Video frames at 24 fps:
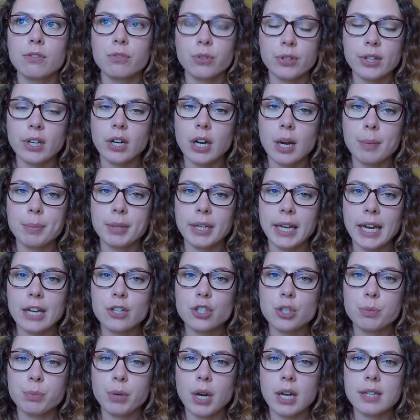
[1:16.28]

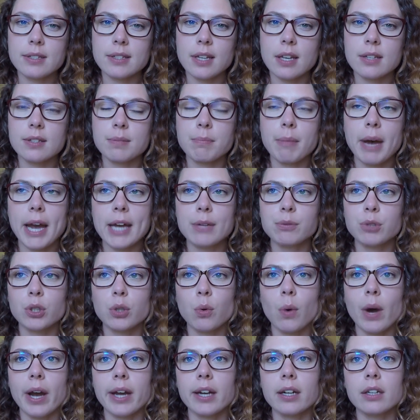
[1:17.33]
application process. Mine
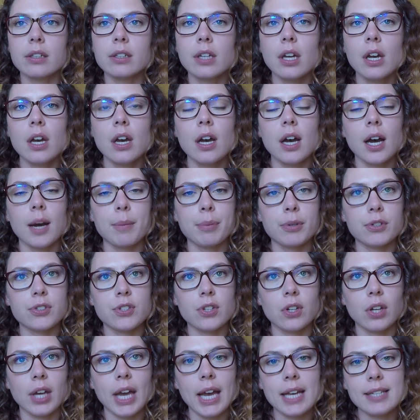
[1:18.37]
required a
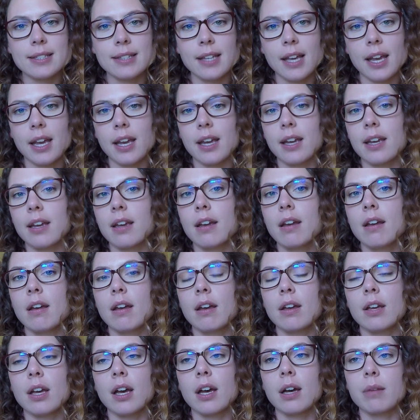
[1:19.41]
personal essay,
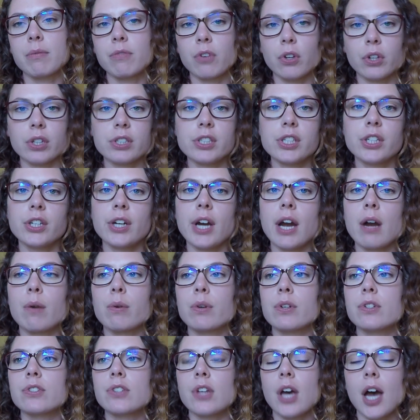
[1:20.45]
volunteer
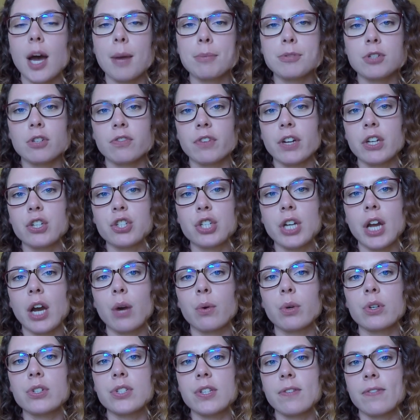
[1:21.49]
hours, observation
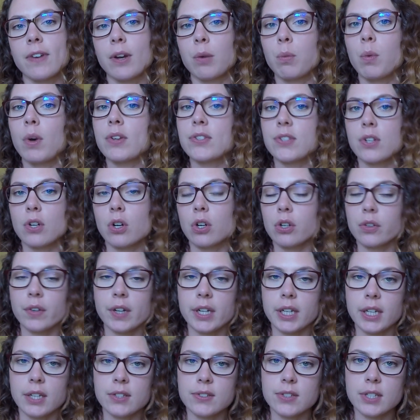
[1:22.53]
hours if I wasn't
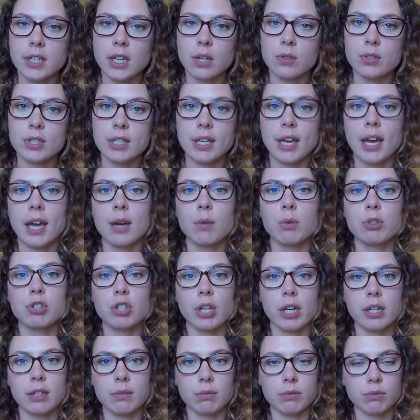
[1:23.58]
already a COTA, which
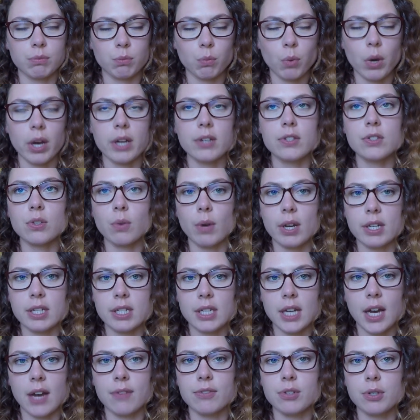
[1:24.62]
I was, so I
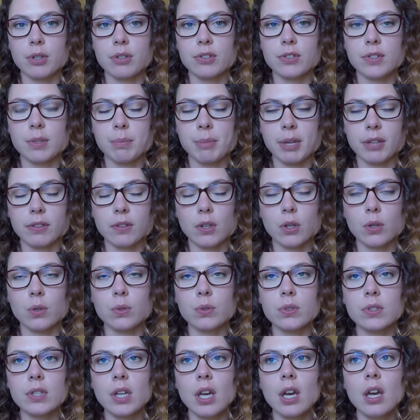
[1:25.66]
didn't have to submit
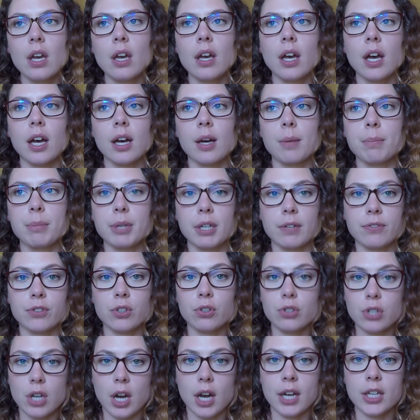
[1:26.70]
those. But if
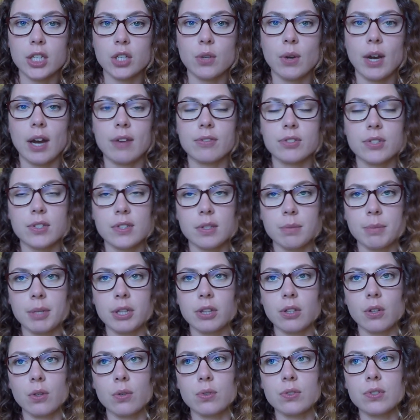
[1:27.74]
you're not, you have to
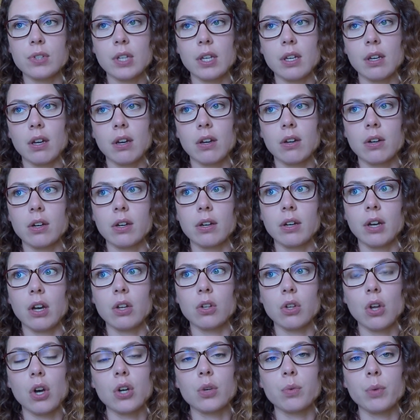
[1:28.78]
submit those
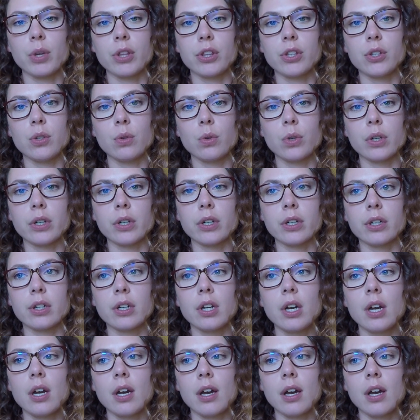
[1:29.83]
along with your